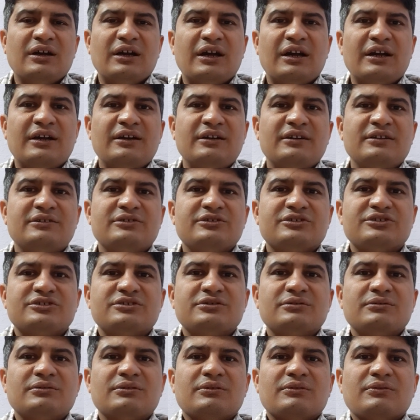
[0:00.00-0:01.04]
And
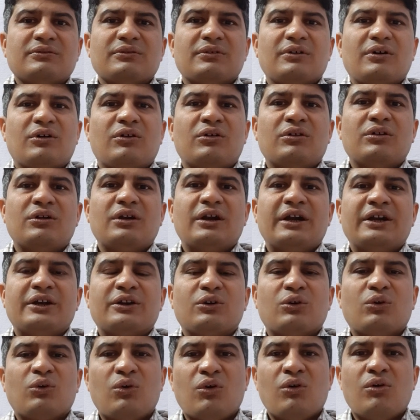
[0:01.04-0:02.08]
on at
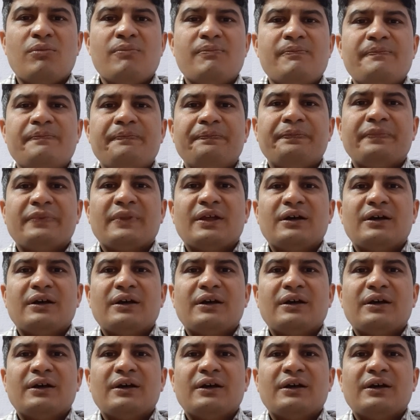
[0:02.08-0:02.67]
home,